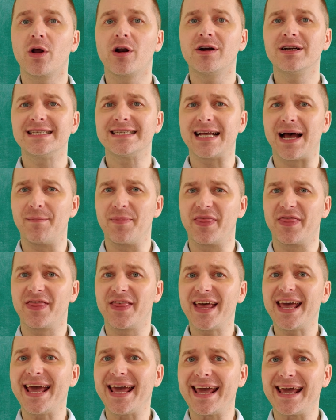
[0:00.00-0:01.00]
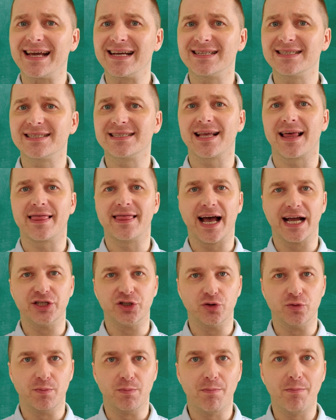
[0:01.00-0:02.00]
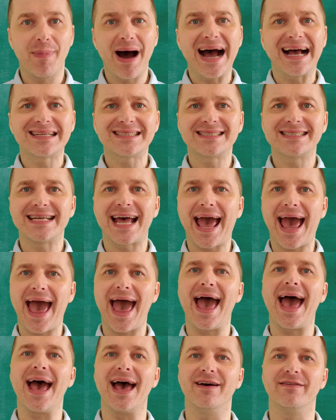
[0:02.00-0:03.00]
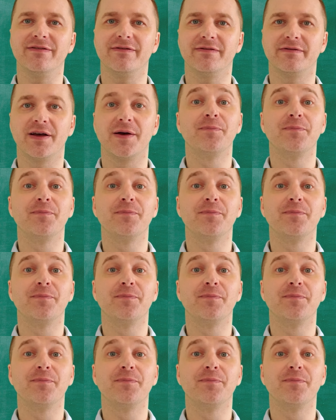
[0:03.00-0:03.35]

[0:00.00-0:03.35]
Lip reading: are some things that you must have